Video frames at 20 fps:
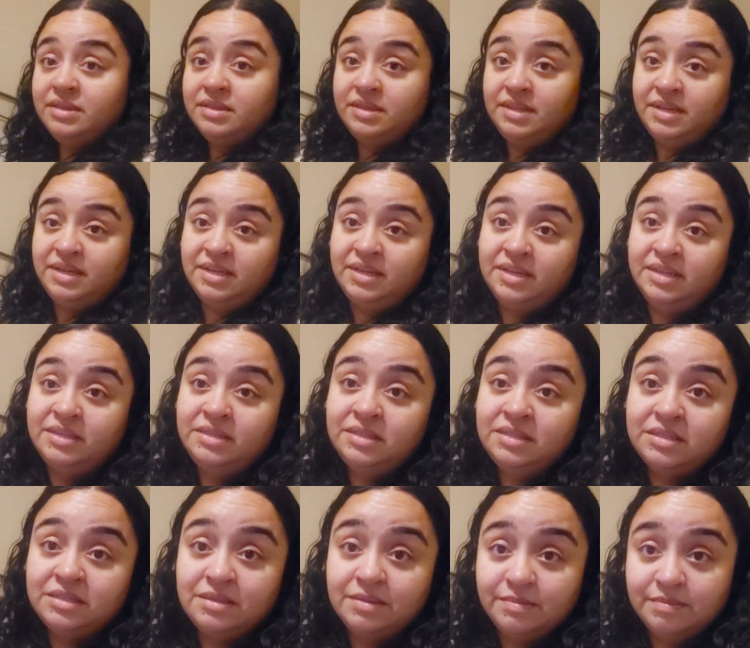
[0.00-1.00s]

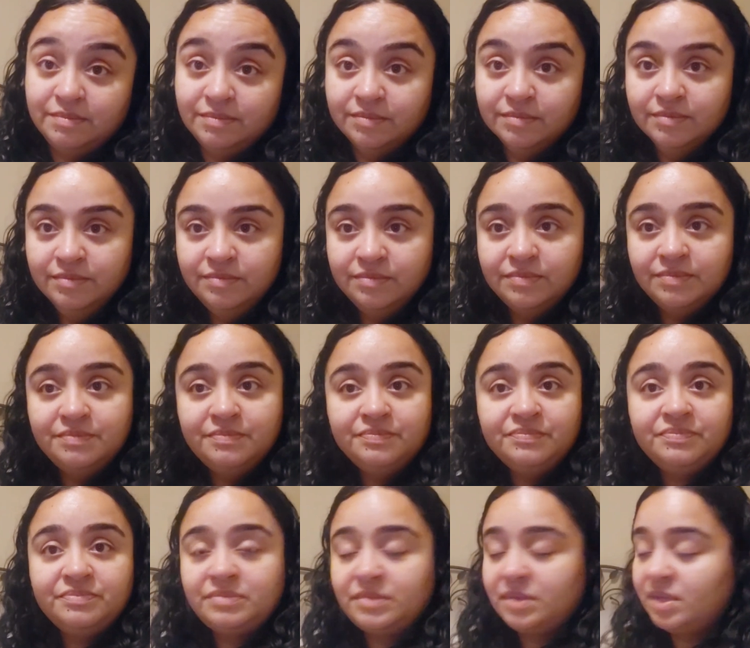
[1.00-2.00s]
this
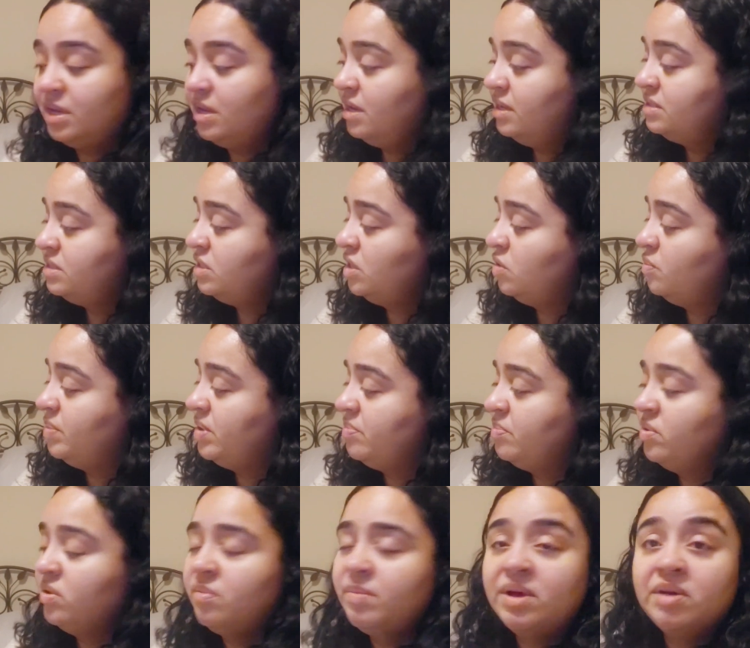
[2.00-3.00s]
I tell
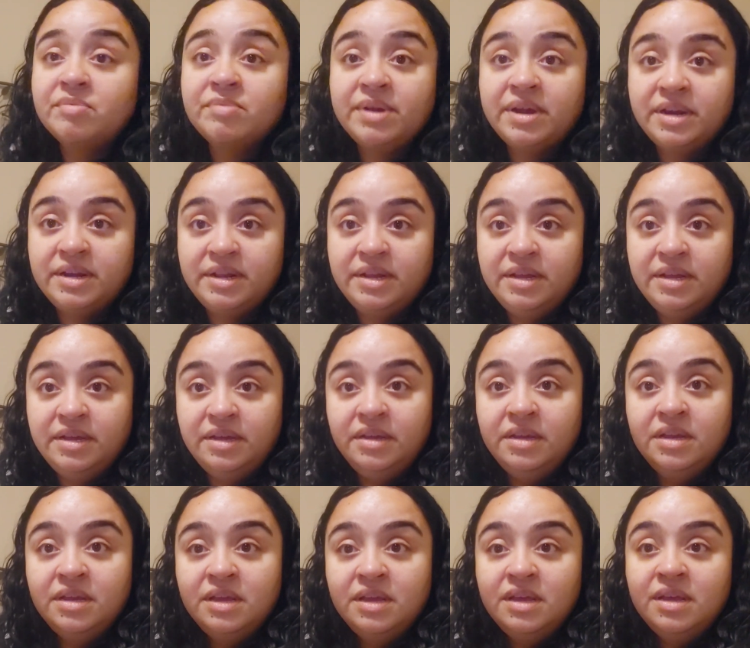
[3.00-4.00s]
people about writing
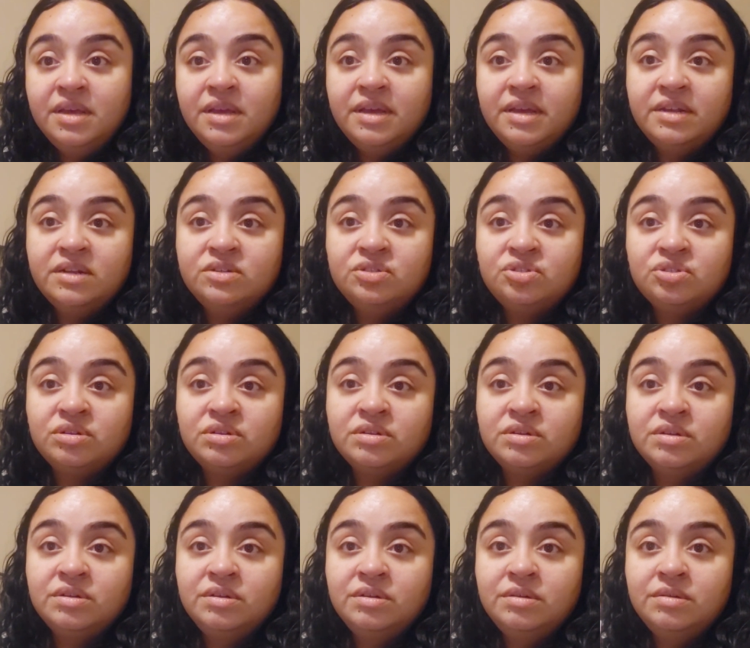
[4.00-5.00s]
in a
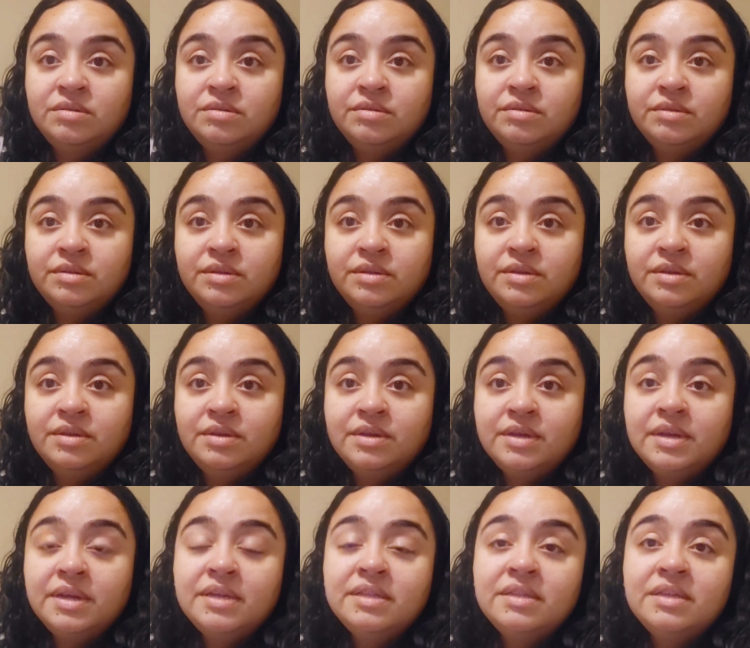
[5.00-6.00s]
journal
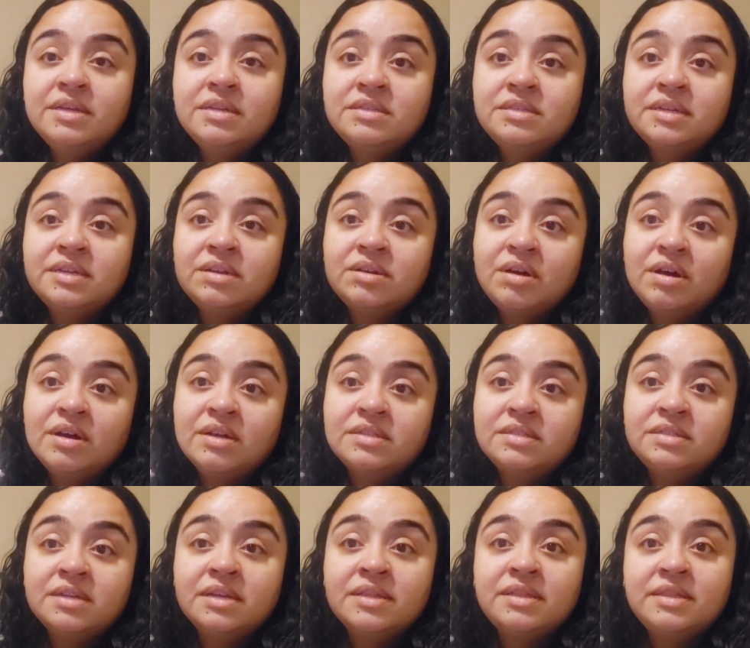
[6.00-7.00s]
it doesn't
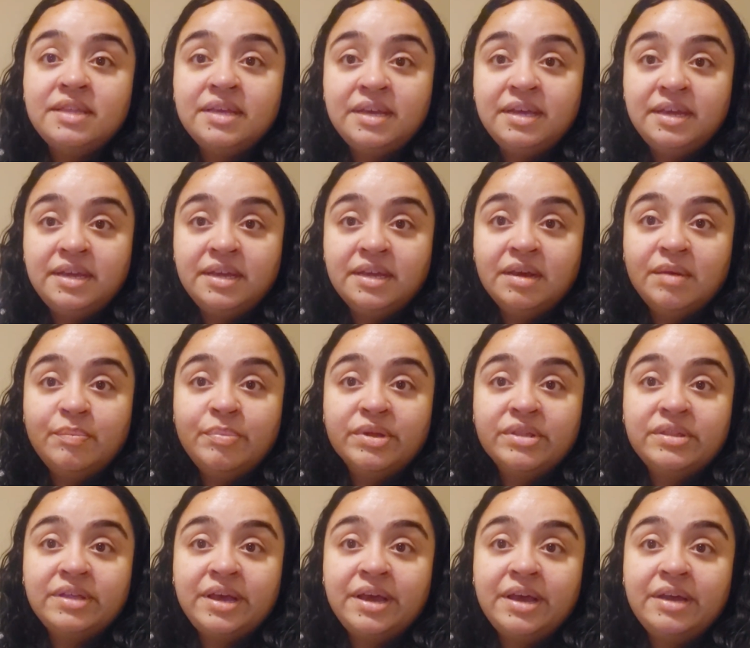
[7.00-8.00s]
cost a thing
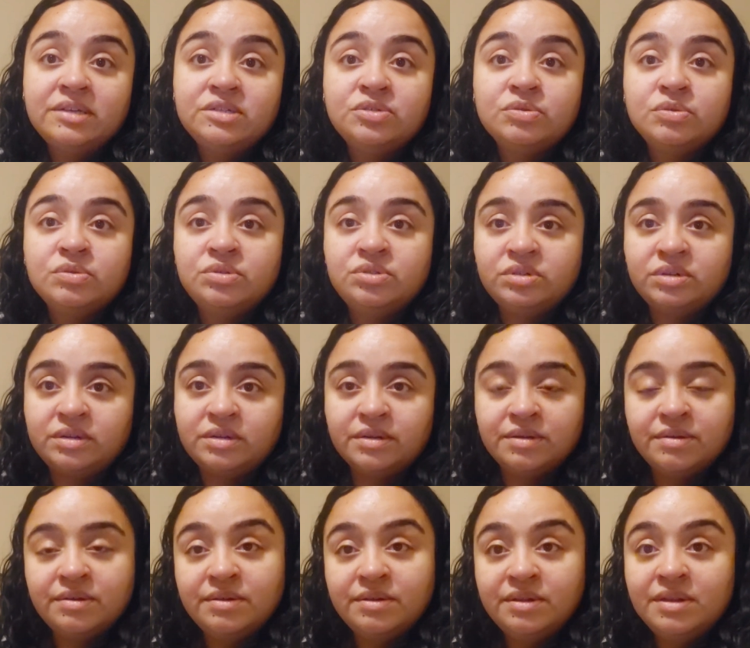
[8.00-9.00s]
but the actual
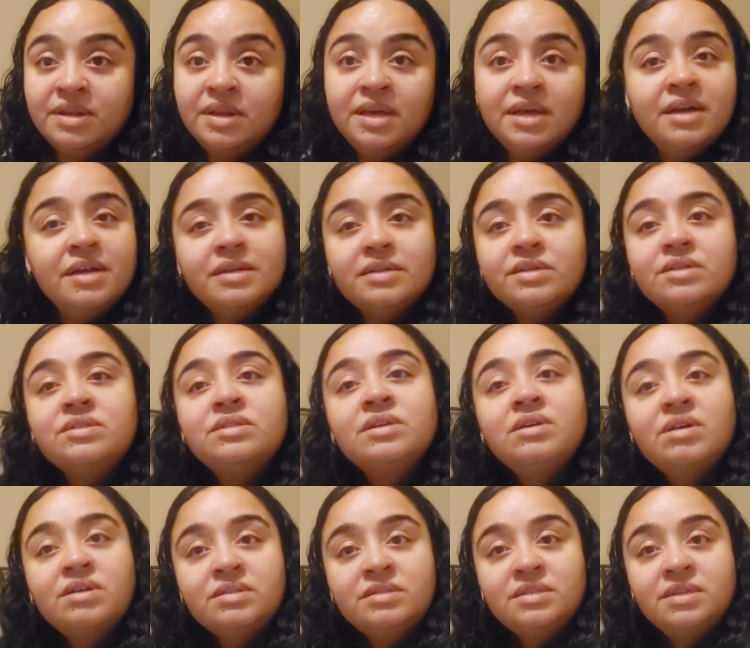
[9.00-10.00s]
journal. It doesn't
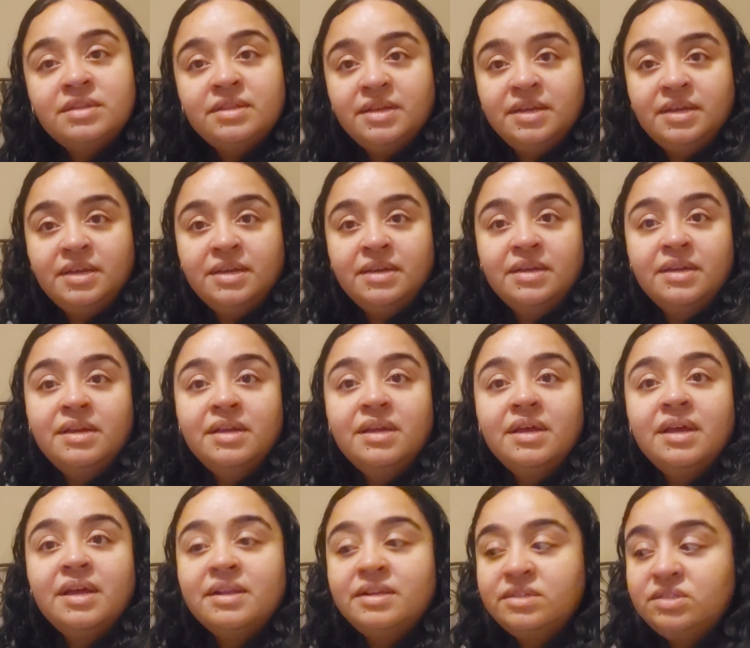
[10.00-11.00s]
cost a thing
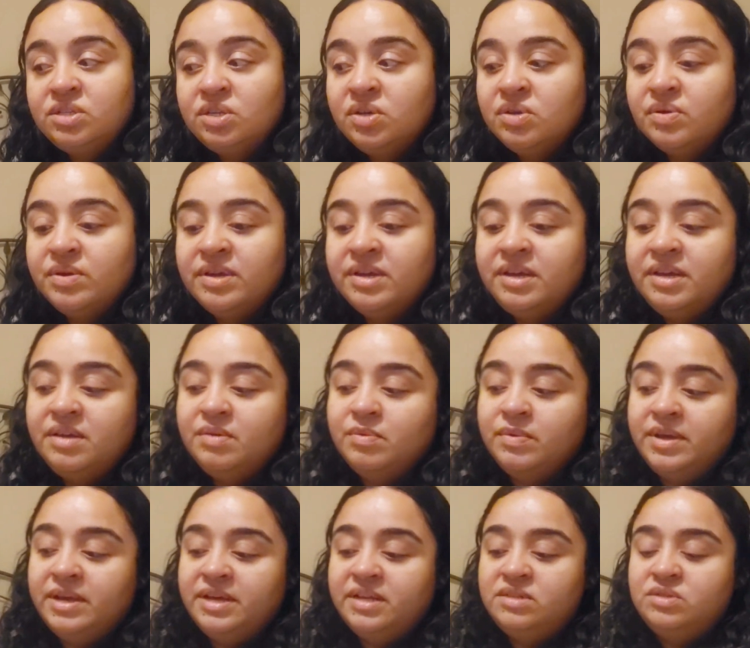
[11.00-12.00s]
and it's a great
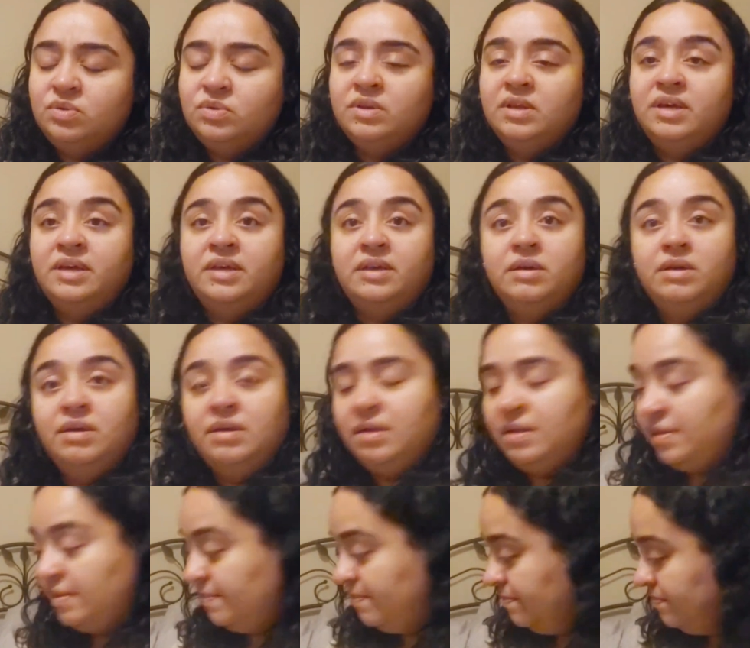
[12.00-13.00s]
way to like
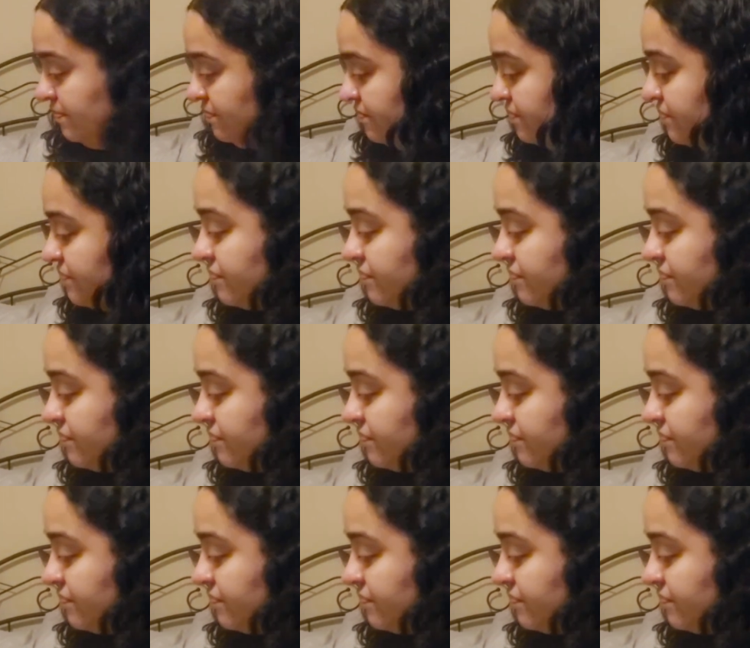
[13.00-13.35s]
um